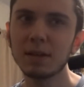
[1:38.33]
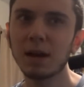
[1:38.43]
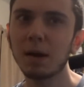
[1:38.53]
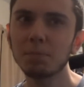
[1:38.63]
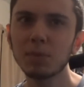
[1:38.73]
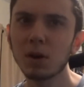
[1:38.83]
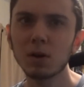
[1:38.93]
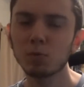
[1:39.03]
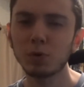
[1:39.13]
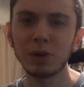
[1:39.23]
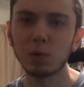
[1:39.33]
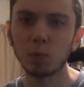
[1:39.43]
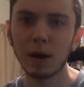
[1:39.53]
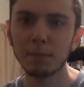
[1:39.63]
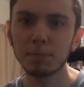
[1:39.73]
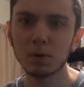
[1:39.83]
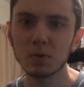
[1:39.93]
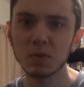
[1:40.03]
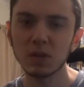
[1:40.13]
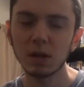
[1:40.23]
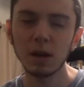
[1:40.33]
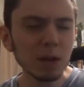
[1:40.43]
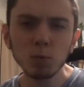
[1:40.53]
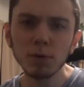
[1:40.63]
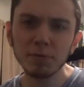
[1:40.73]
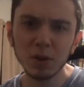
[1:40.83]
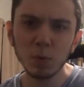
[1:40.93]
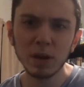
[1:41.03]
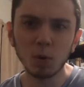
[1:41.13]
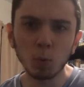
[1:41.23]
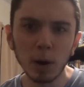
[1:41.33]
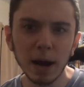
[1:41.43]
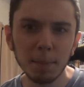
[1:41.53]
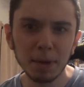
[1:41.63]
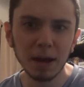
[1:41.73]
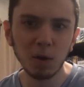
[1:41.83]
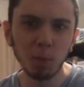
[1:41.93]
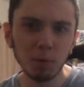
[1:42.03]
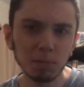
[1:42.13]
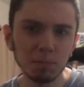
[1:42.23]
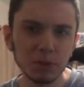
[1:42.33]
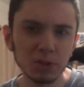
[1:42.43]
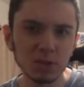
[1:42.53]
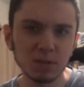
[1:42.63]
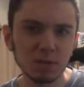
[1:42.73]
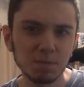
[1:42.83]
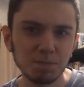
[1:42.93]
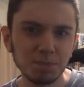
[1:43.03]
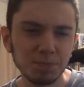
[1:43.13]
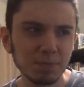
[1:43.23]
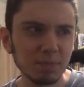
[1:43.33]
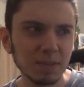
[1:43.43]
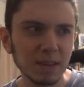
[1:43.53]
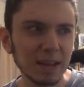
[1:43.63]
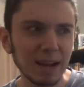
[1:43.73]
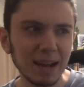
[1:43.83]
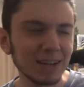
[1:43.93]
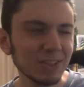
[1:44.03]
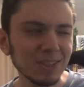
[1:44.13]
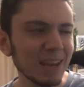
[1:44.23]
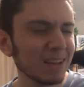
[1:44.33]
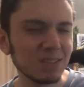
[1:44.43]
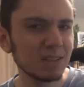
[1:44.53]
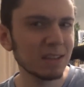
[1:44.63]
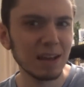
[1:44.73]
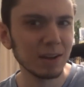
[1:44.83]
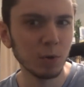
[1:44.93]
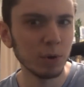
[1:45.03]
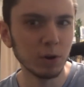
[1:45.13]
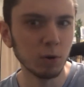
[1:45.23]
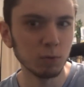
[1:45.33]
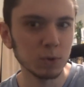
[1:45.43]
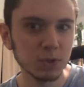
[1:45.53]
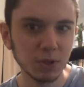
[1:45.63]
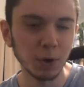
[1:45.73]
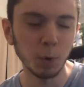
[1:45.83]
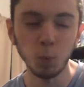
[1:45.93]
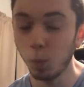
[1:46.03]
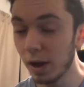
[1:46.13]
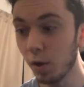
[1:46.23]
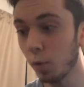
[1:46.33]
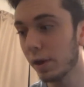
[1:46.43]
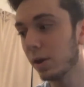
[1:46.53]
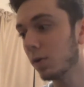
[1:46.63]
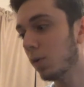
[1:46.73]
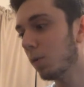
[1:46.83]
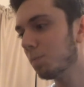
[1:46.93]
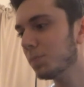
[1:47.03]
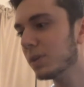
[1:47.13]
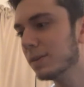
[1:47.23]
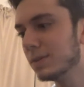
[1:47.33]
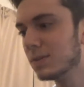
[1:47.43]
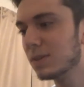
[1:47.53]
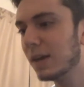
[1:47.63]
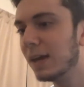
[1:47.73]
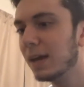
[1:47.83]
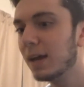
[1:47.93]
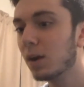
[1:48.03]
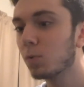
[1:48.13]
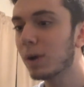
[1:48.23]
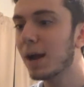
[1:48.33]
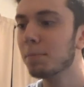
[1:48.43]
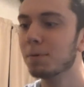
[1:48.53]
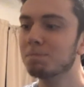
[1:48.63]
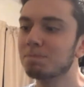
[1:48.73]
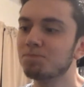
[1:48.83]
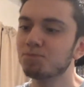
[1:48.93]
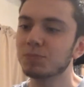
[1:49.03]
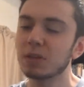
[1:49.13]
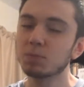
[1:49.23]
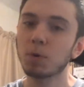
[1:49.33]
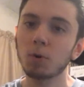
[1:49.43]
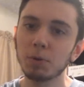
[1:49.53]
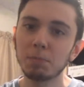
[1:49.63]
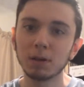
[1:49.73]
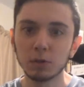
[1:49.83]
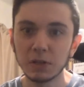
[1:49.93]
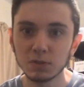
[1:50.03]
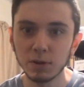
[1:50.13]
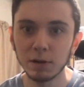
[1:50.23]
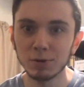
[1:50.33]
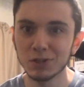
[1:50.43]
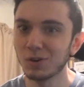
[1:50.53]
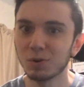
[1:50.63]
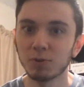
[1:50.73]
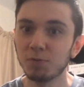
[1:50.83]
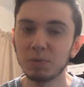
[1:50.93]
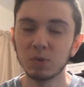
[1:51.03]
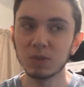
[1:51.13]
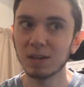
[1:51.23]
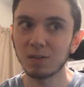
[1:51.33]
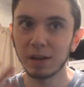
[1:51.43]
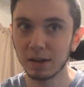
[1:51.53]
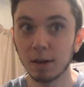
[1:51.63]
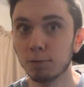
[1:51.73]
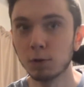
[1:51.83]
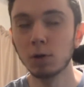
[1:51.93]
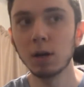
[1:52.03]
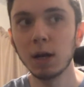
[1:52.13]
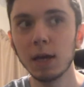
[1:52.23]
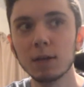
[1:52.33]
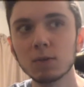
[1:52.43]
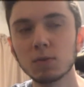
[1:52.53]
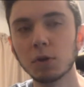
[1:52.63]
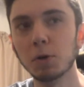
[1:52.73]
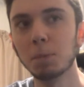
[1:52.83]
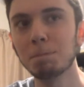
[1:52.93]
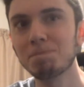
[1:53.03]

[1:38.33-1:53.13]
not really a rap person. Me reviewing a rap album, I just can't see that going over so well at all. Because rap is probably my least favorite genre of music, like, ever. So,